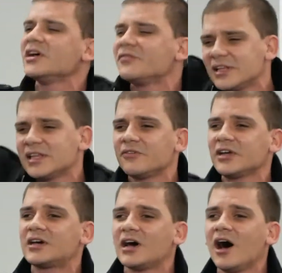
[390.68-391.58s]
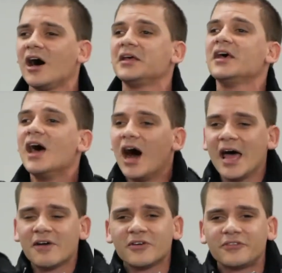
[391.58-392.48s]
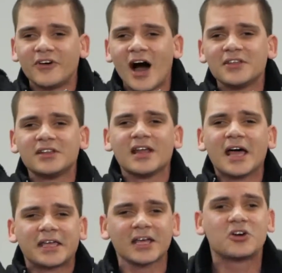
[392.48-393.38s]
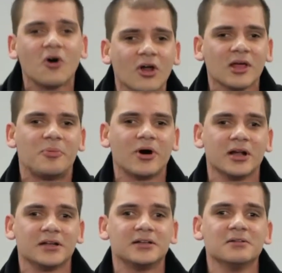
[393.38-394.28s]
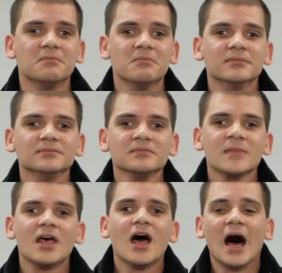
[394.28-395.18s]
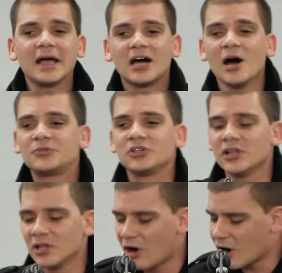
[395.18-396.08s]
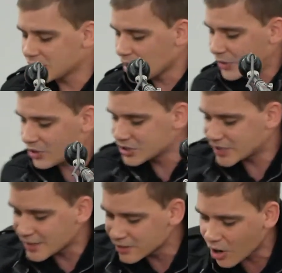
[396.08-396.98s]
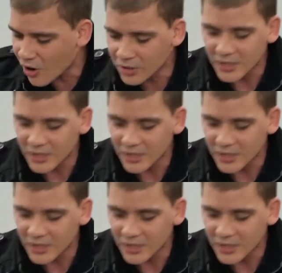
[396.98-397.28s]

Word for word: of the living God. I have a Father that I can call upon. I come to the Lord not because I know